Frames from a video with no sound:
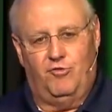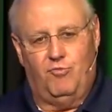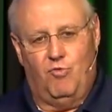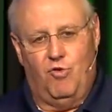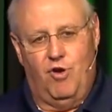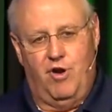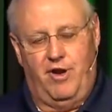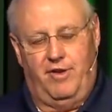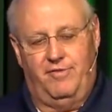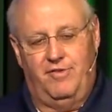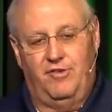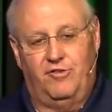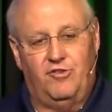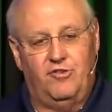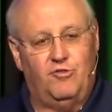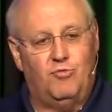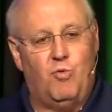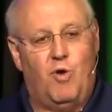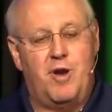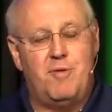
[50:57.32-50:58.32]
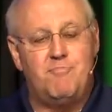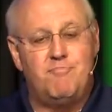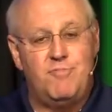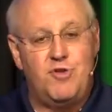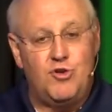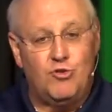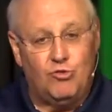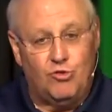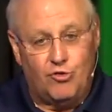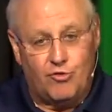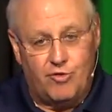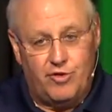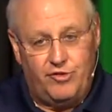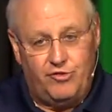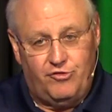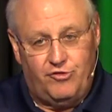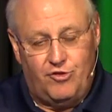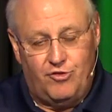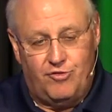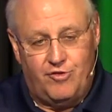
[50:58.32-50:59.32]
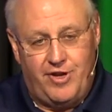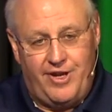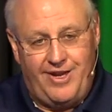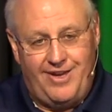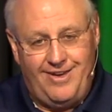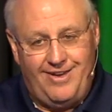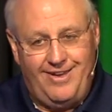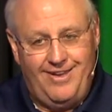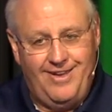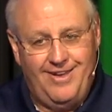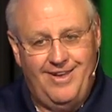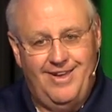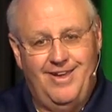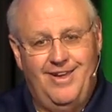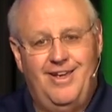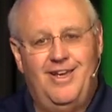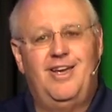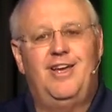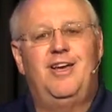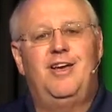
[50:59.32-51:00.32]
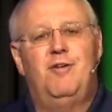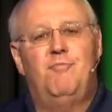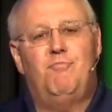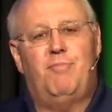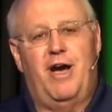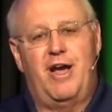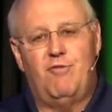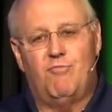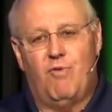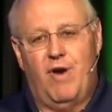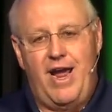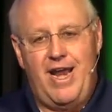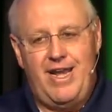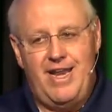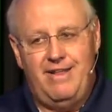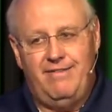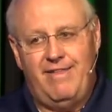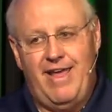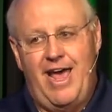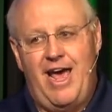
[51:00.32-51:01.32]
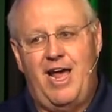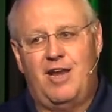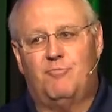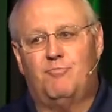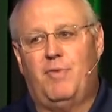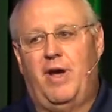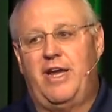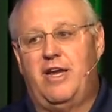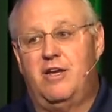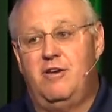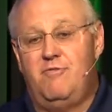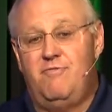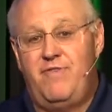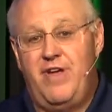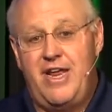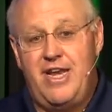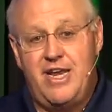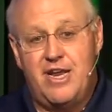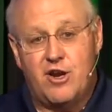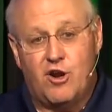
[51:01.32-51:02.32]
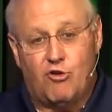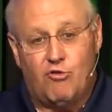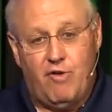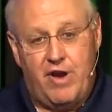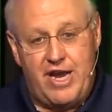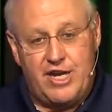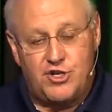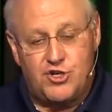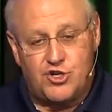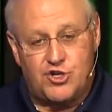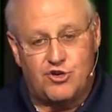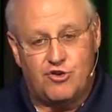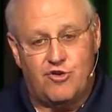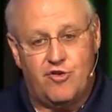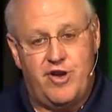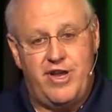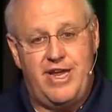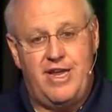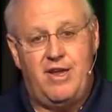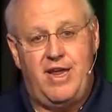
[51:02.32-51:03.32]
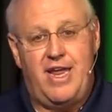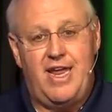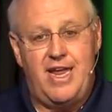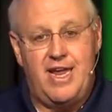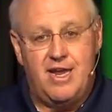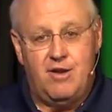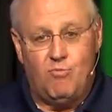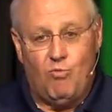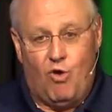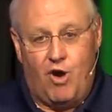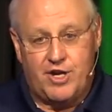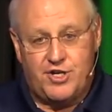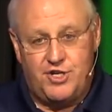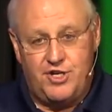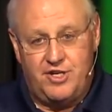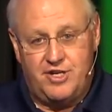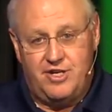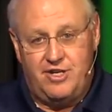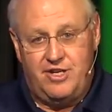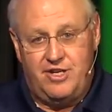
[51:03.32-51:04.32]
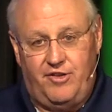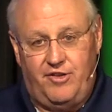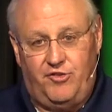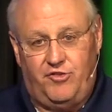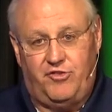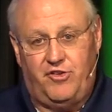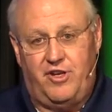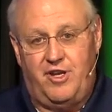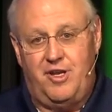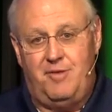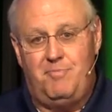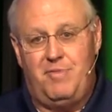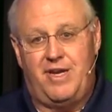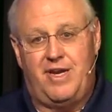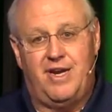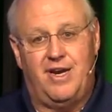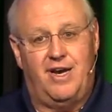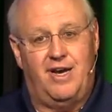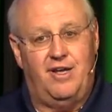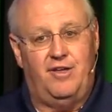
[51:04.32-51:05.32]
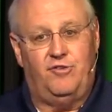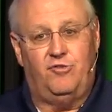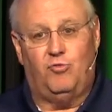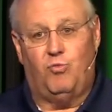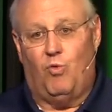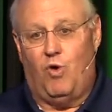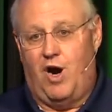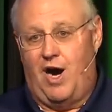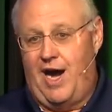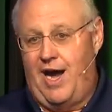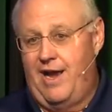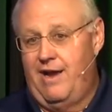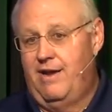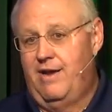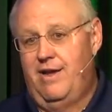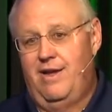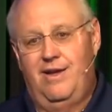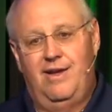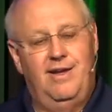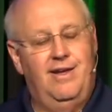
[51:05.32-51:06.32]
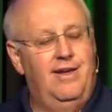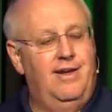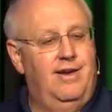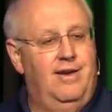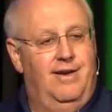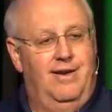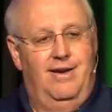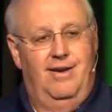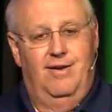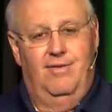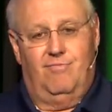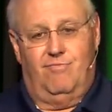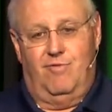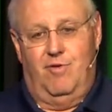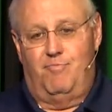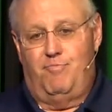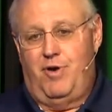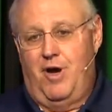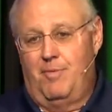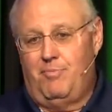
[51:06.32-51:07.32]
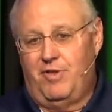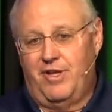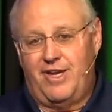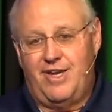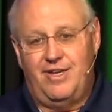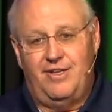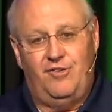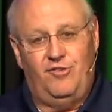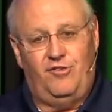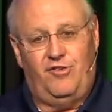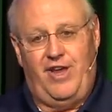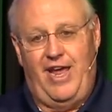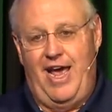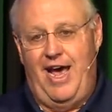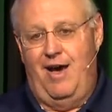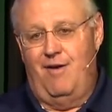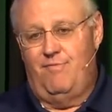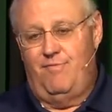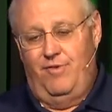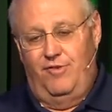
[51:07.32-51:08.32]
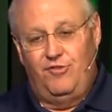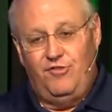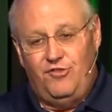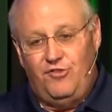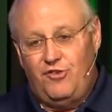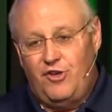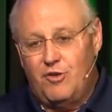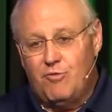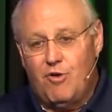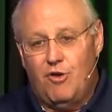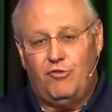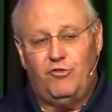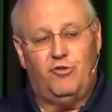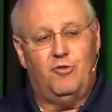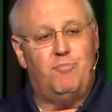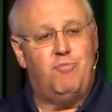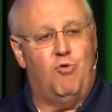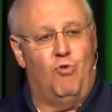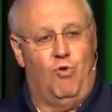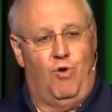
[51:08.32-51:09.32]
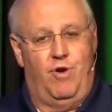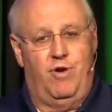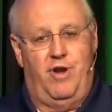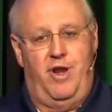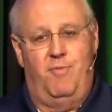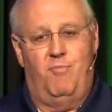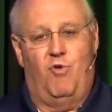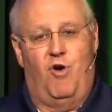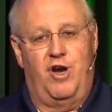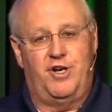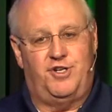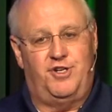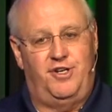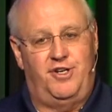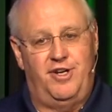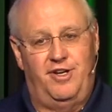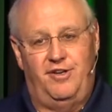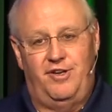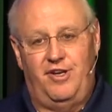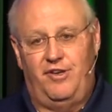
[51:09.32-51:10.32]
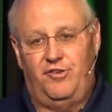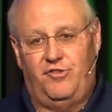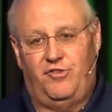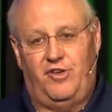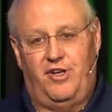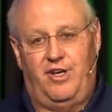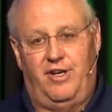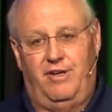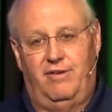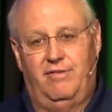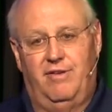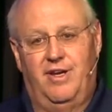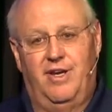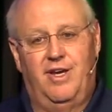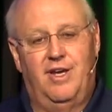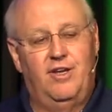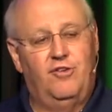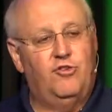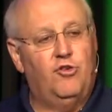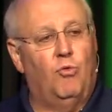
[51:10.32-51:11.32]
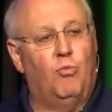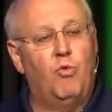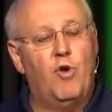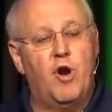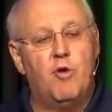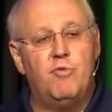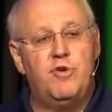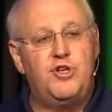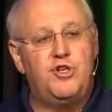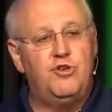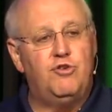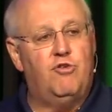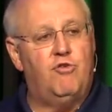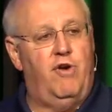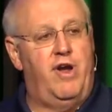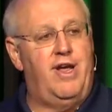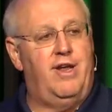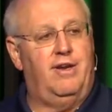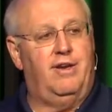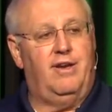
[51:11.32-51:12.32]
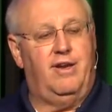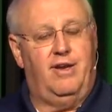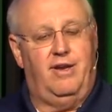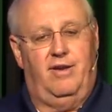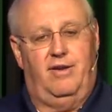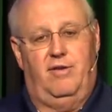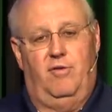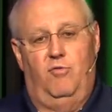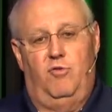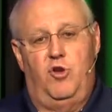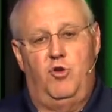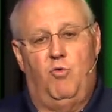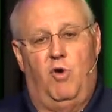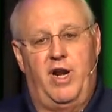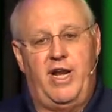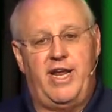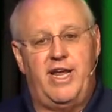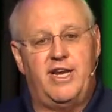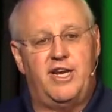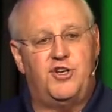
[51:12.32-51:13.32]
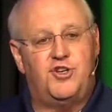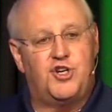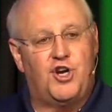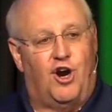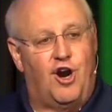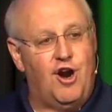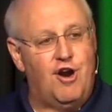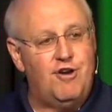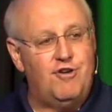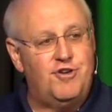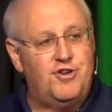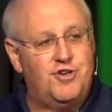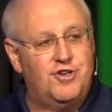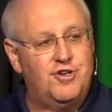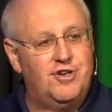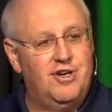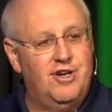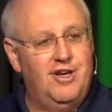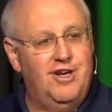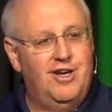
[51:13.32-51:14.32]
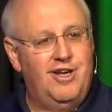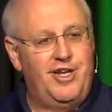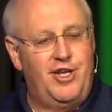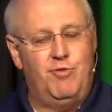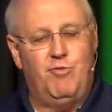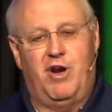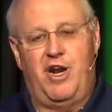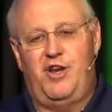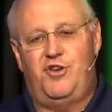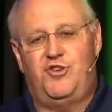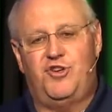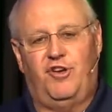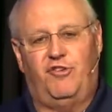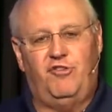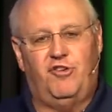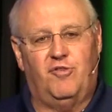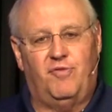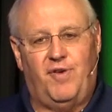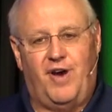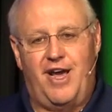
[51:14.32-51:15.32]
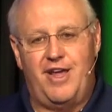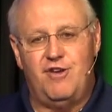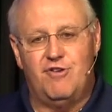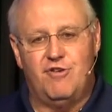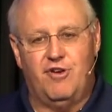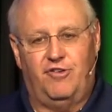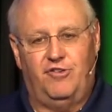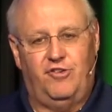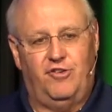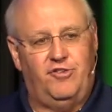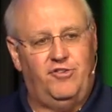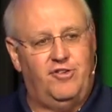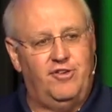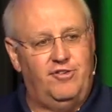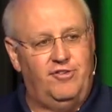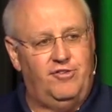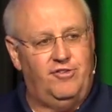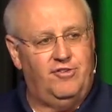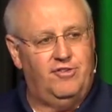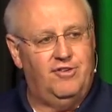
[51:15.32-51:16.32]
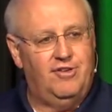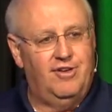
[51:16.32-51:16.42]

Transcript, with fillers: work. This is what Mueller is doing by raiding that, by convening a grand jury in Washington, C, because why? Republicans have zero support in Washington, D C. So where would you grant, you want to get a charge? You want to justify your existence?